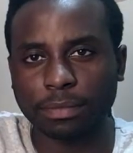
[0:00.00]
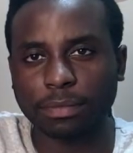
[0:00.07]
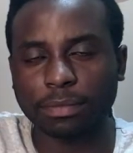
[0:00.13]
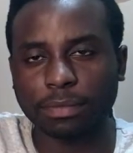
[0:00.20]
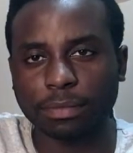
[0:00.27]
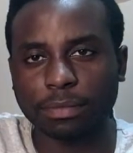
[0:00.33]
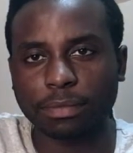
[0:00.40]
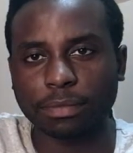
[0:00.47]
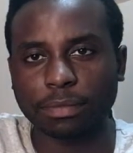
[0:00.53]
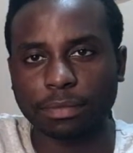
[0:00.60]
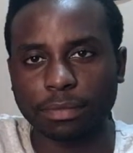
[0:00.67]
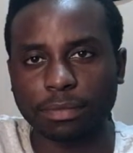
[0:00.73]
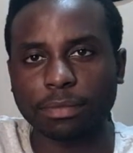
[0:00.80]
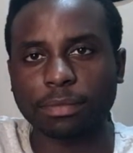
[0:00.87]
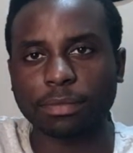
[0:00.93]

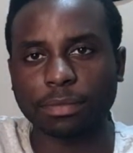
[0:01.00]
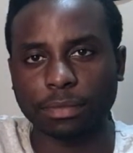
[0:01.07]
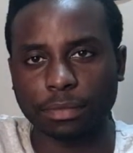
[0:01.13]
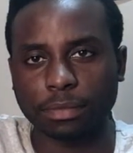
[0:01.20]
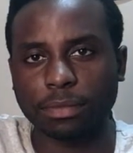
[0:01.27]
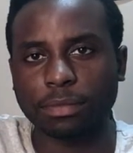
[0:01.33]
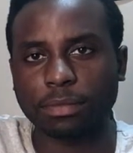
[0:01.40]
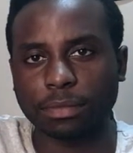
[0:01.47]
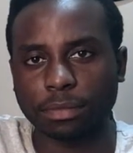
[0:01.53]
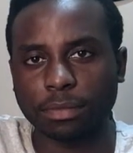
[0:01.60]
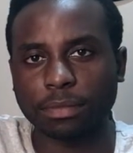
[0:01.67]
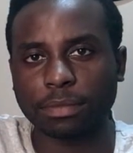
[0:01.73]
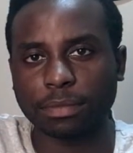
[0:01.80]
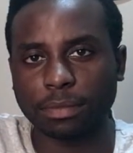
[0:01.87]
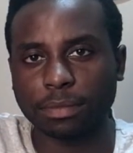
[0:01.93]

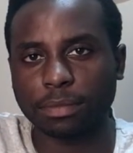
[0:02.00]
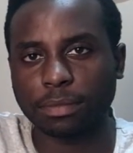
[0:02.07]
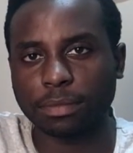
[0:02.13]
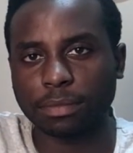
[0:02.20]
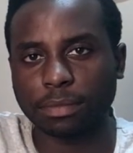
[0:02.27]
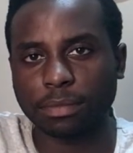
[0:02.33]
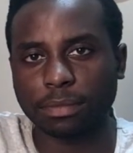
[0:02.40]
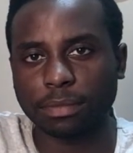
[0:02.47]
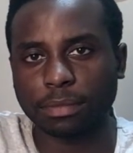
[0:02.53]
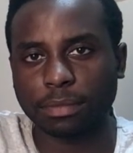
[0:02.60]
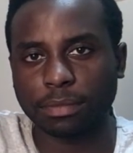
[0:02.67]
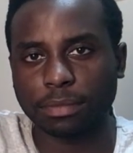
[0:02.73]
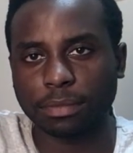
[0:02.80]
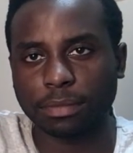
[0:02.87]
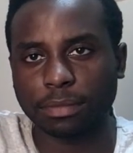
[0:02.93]

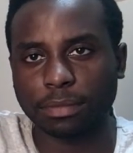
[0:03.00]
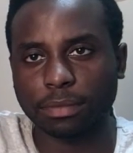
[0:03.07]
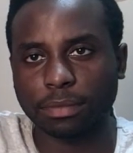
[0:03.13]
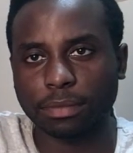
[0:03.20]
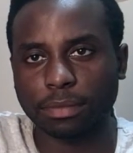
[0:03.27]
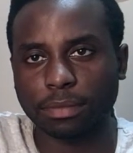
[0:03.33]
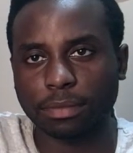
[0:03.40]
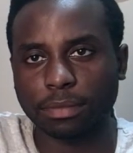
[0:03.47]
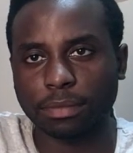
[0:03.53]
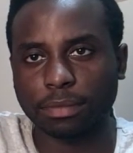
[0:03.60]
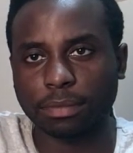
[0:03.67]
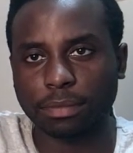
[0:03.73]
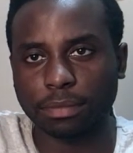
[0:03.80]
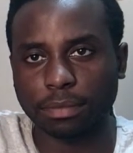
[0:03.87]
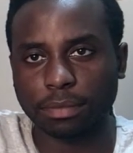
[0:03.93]

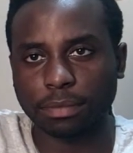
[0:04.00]
The person shown says nothing.